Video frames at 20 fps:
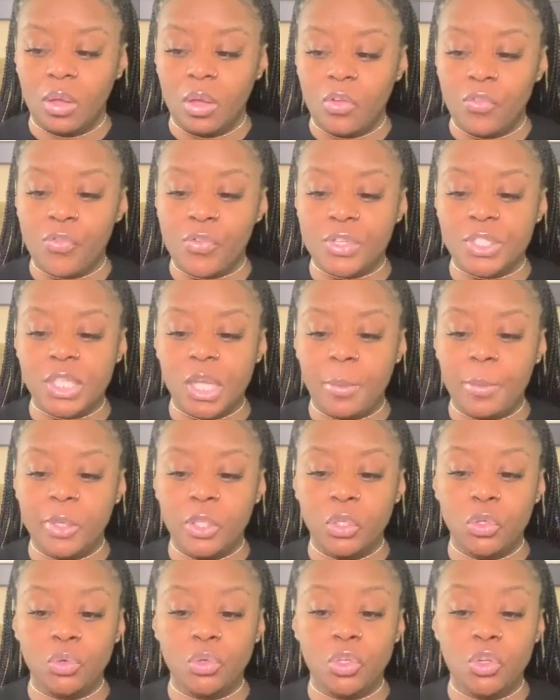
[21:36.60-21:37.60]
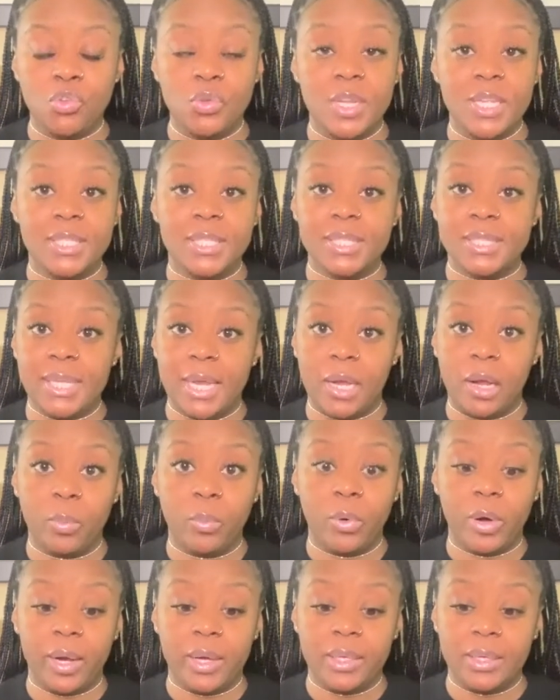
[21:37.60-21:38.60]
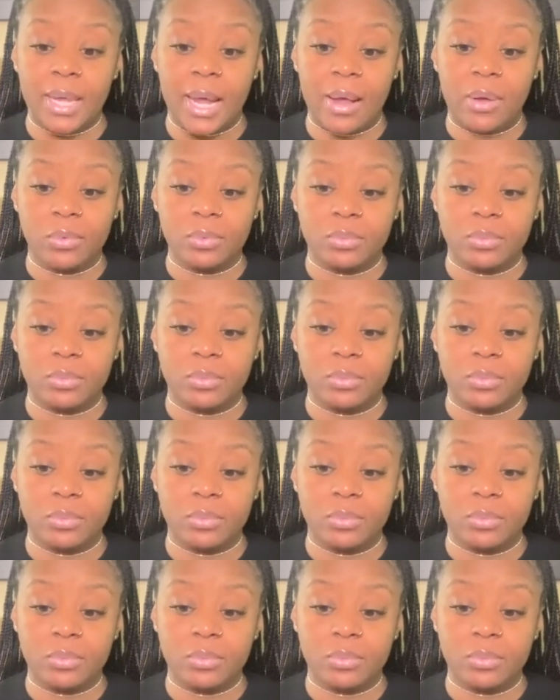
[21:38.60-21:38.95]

for some of you, you need to take a break now,